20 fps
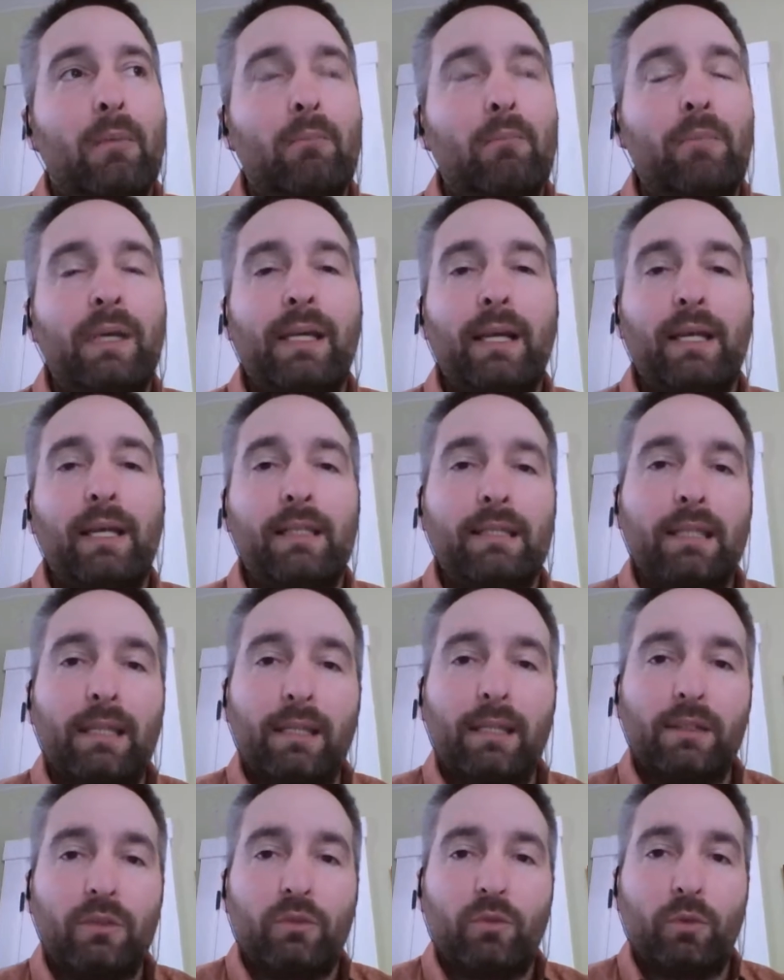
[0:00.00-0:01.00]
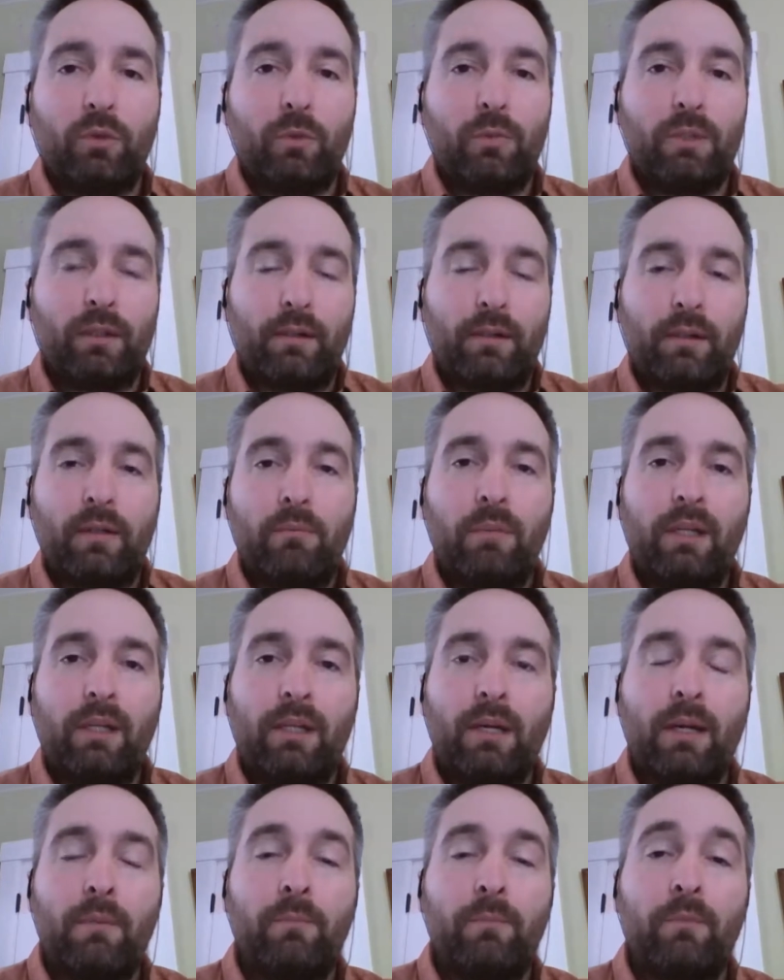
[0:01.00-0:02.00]
because these groups are going to
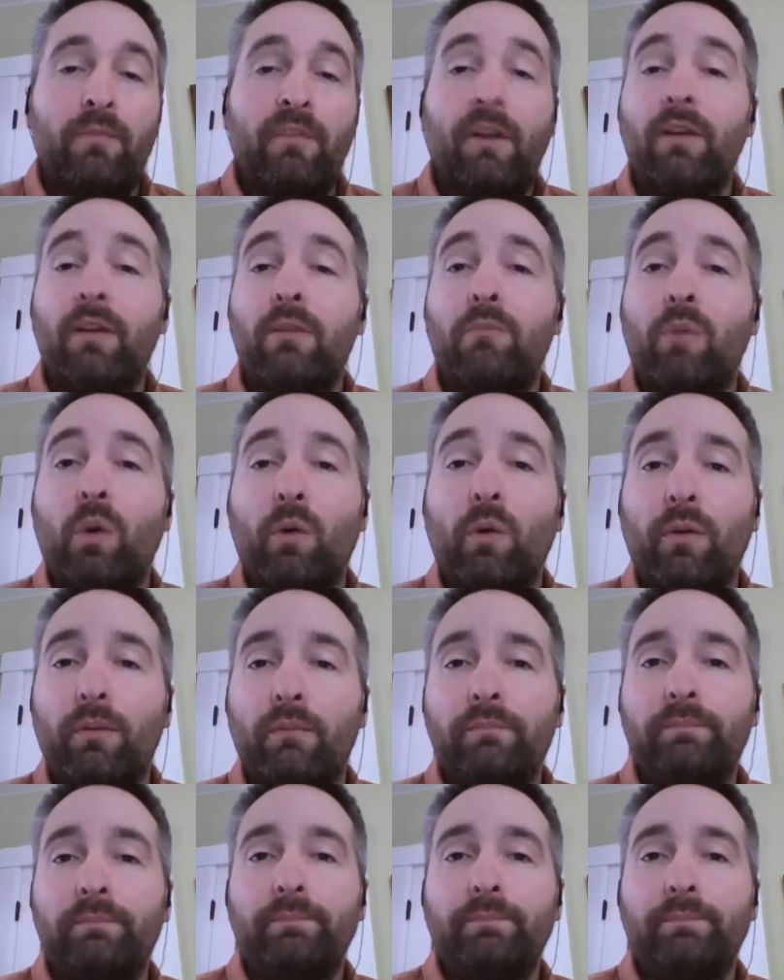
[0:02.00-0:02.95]
become very important